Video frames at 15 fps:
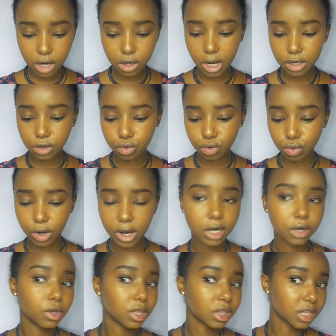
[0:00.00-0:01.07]
I don't know,
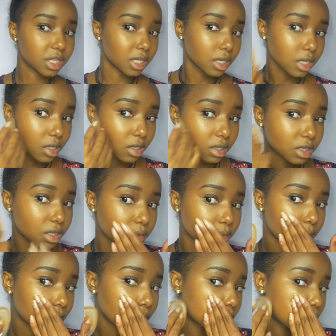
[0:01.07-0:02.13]
I don't think it's
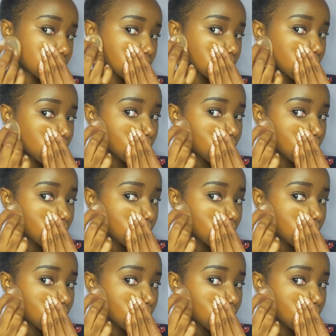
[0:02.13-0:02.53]
meant